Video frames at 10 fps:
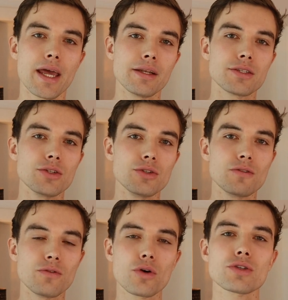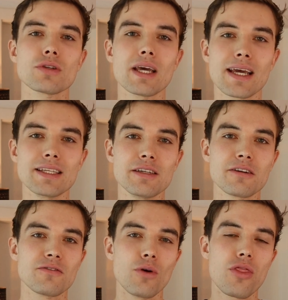And you focus on that
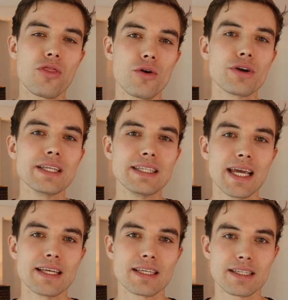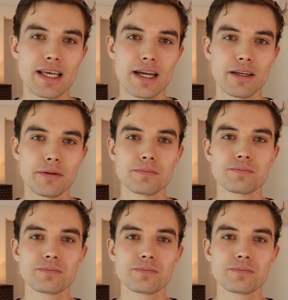idea for 30 days exactly.